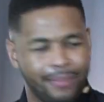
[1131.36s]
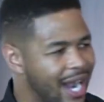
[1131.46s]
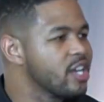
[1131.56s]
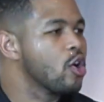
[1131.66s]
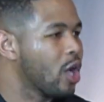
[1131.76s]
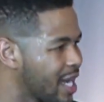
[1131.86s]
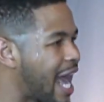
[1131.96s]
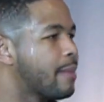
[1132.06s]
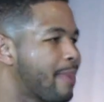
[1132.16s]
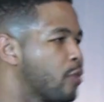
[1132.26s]
but I know a
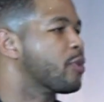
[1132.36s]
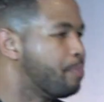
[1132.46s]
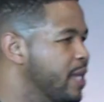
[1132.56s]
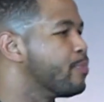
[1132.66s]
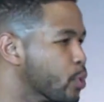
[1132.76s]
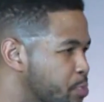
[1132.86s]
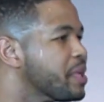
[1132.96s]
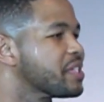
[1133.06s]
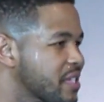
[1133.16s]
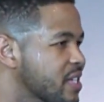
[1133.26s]
lot about the people's
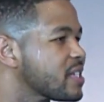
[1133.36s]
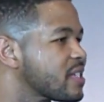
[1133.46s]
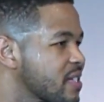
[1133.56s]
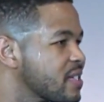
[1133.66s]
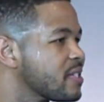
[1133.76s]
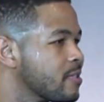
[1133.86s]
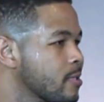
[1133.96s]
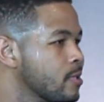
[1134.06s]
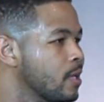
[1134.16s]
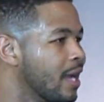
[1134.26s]
business.
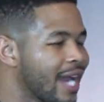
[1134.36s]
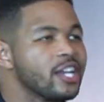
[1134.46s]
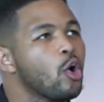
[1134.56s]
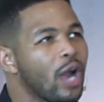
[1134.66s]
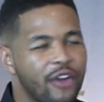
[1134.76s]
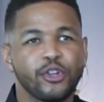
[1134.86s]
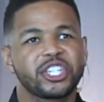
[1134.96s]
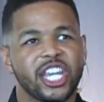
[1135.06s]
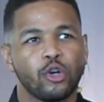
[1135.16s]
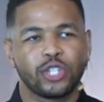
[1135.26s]
And I know every
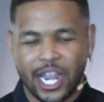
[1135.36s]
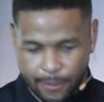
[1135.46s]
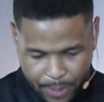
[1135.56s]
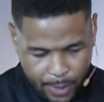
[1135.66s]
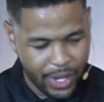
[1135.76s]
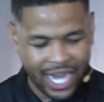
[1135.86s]
single day the people